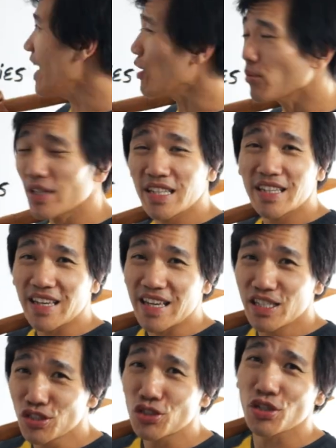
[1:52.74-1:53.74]
You can't really
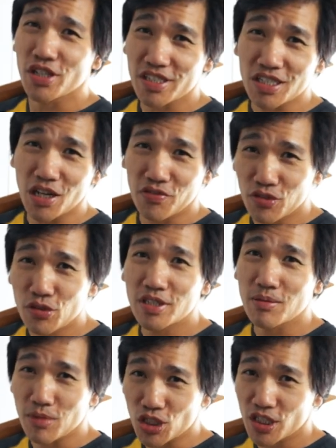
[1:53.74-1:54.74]
injure yourself
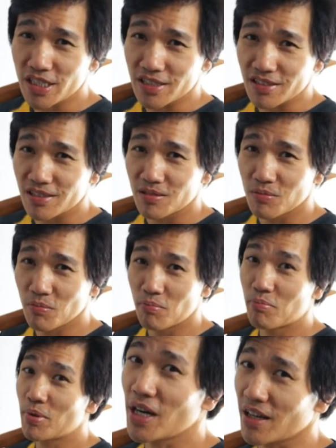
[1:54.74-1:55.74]
using machines,
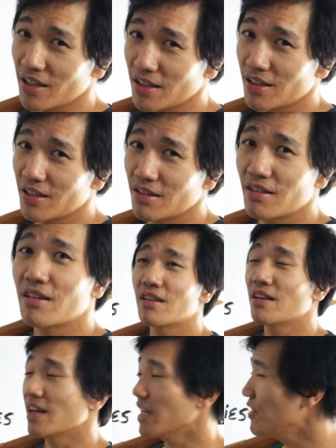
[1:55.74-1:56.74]
but
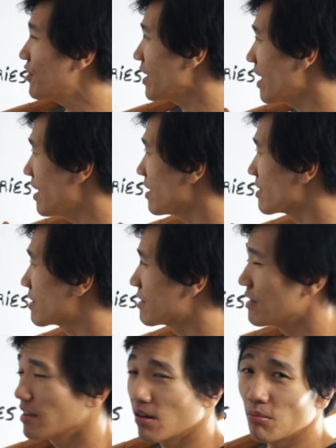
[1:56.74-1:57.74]
anything
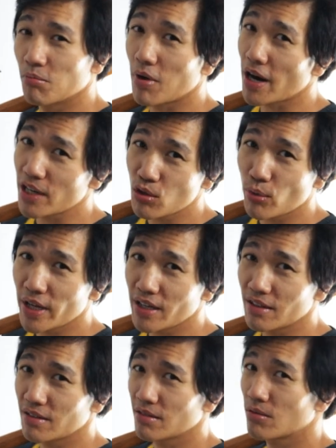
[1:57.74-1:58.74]
else, body
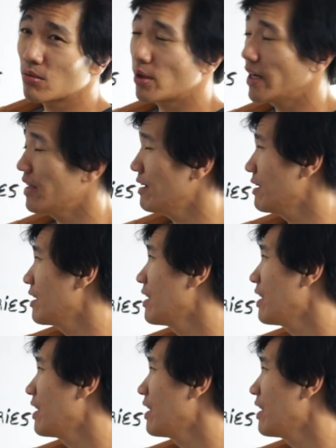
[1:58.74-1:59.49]
weight, right?